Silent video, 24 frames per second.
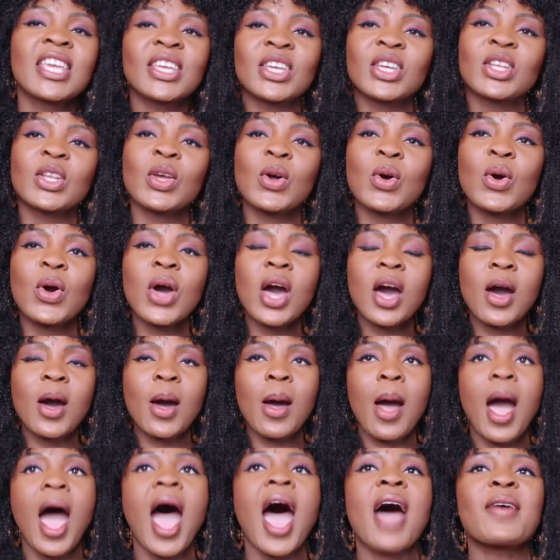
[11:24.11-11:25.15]
You know,
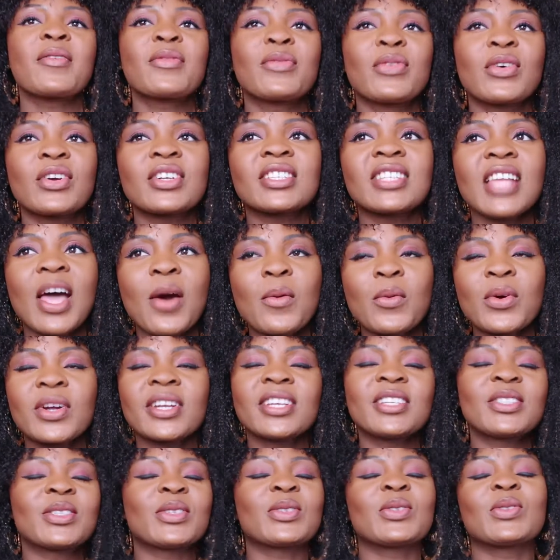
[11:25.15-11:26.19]
uh, at first I
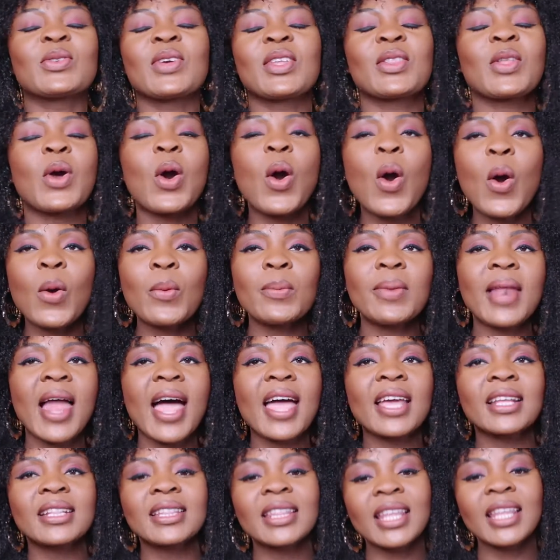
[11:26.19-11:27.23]
wanted to do an all
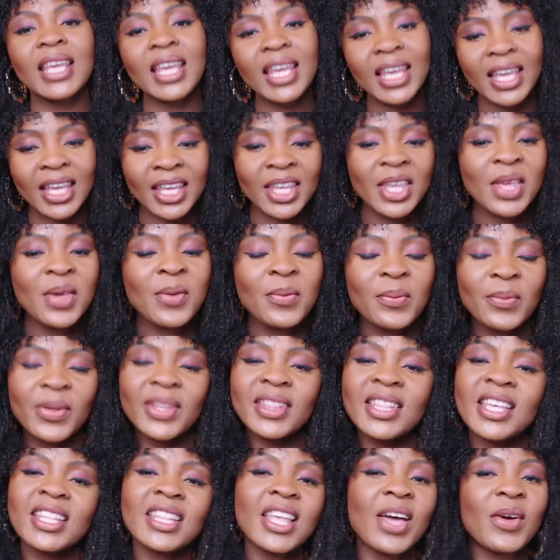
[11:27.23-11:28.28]
black thing,
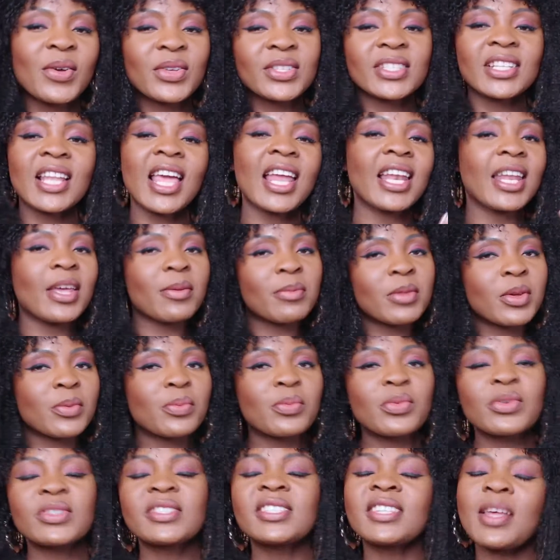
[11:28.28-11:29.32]
but then I was like, let me
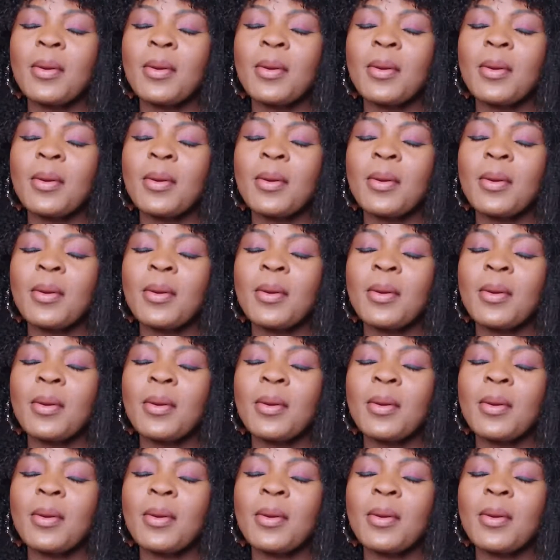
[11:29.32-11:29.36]
put